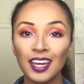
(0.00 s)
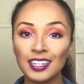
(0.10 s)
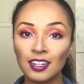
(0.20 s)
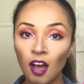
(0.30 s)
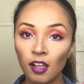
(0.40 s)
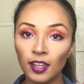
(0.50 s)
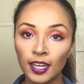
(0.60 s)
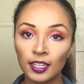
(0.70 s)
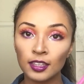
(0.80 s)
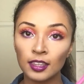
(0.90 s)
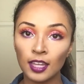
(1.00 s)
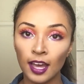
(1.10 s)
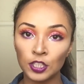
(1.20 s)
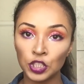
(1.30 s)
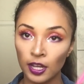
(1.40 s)
Did not like the
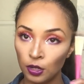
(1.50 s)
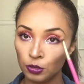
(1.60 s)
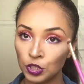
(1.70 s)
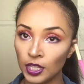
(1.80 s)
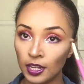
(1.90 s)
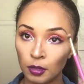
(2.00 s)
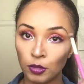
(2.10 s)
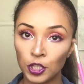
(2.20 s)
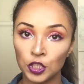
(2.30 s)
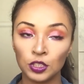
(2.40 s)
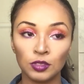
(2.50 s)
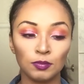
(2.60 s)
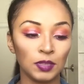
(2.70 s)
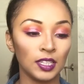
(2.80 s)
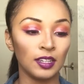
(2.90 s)
eyeshadow shading brush
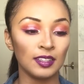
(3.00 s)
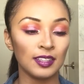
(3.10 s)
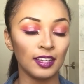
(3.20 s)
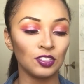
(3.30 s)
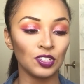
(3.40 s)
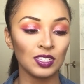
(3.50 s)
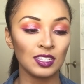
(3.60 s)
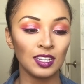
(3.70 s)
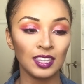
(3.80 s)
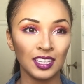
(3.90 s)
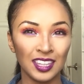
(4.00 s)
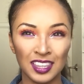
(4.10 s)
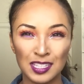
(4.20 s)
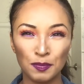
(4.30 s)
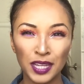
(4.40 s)
because I just didn't think that
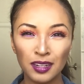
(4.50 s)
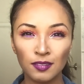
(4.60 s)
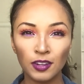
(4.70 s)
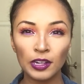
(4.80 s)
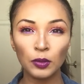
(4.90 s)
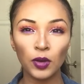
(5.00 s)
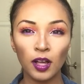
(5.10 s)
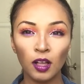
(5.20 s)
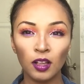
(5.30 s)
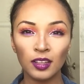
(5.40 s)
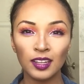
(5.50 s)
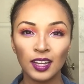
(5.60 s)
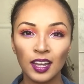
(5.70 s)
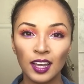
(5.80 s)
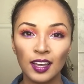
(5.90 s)
this blended very well.
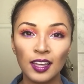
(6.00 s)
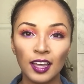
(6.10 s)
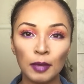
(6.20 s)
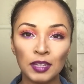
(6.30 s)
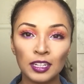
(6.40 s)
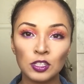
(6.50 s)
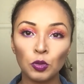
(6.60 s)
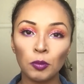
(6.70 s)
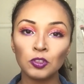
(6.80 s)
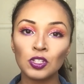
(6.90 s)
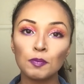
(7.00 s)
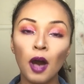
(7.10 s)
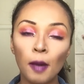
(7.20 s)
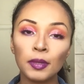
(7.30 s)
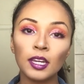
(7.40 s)
I mean, just
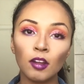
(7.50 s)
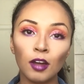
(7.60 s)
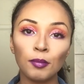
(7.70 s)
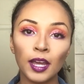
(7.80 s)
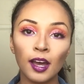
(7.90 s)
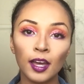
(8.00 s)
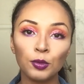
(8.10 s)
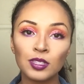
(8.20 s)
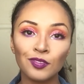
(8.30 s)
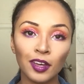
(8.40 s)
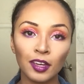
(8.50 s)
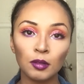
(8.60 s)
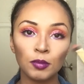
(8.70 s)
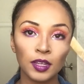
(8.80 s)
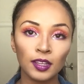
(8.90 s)
popping it on my eye was
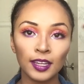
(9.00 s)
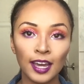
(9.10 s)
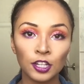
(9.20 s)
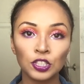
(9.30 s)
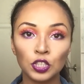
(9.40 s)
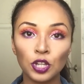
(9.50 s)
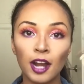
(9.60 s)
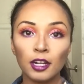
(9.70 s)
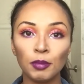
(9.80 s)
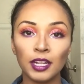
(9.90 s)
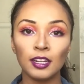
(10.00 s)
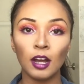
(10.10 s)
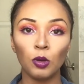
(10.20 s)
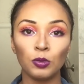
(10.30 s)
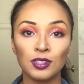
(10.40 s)
fine, but like actually trying to blend it
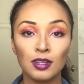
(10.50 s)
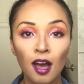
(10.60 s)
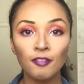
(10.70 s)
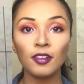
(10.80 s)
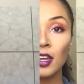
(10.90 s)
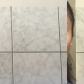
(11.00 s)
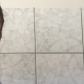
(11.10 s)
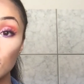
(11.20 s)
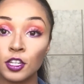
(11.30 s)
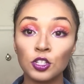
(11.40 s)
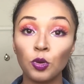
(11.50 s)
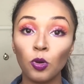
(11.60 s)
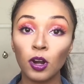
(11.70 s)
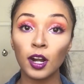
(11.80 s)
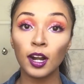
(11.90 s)
out was not fine. This
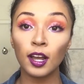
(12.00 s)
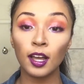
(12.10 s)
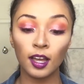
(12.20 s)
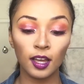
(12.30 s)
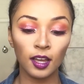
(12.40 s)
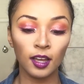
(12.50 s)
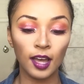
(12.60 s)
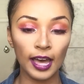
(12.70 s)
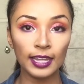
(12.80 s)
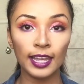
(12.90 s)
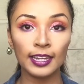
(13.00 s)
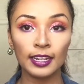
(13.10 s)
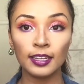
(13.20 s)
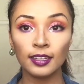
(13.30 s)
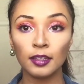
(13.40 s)
Couture
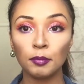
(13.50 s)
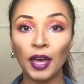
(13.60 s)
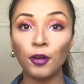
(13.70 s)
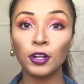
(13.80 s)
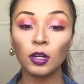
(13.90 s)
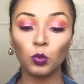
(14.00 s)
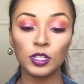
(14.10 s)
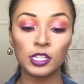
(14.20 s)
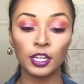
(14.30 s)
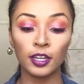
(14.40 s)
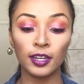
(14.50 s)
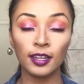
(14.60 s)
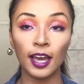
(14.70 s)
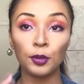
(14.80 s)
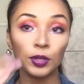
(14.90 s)
highlighting powder was good.
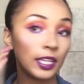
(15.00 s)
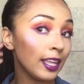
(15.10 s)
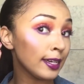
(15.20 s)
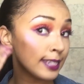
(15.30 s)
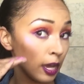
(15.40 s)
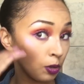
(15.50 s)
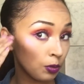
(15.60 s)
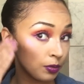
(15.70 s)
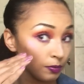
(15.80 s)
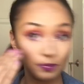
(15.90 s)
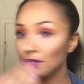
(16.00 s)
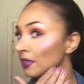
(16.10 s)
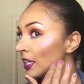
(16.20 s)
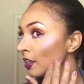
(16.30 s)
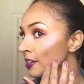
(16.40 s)
I really liked how
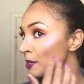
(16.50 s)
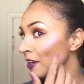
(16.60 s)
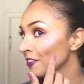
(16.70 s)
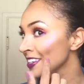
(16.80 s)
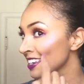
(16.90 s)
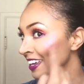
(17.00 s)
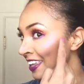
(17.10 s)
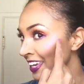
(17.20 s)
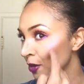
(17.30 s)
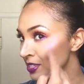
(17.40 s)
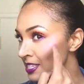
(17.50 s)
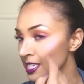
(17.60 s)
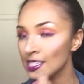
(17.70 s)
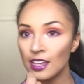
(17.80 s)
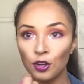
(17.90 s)
it looks on my face. Like I like how it's the
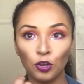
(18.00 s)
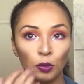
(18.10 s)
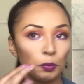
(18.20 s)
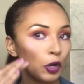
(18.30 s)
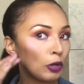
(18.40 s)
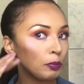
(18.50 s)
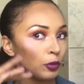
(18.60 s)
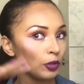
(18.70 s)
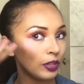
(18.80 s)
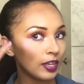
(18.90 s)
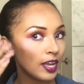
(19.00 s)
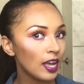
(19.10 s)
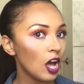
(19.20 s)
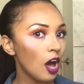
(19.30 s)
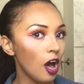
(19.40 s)
subtle purple
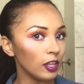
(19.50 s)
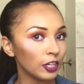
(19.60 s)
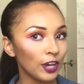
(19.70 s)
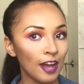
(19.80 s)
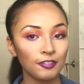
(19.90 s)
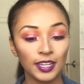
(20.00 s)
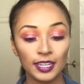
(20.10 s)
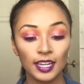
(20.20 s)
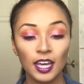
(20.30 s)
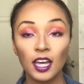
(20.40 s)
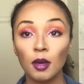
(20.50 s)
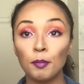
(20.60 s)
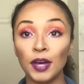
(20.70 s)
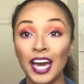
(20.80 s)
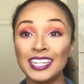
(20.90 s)
holographic,
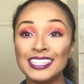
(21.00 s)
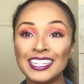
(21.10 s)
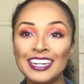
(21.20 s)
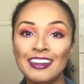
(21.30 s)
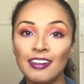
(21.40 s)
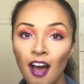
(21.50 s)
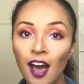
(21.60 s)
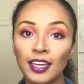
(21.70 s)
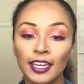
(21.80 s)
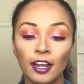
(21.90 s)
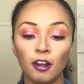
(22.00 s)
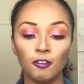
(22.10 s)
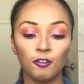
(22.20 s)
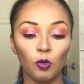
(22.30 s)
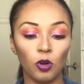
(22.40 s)
but I did not care
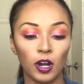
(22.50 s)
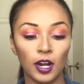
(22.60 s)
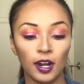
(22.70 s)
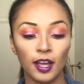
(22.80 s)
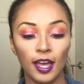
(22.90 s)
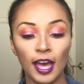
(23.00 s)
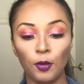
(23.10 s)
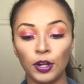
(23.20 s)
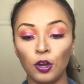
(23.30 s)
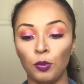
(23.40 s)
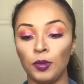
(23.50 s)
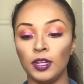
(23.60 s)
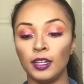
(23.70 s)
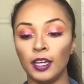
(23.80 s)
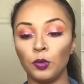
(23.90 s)
for how it
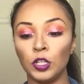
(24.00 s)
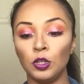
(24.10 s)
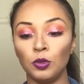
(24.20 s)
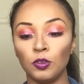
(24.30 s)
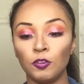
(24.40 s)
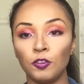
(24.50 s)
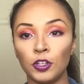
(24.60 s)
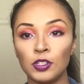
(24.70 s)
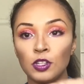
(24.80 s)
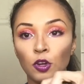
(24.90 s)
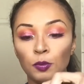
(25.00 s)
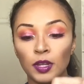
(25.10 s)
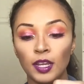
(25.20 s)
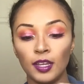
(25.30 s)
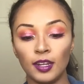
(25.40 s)
opened. Like when you first open
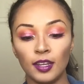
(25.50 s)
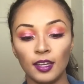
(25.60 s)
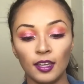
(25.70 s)
it,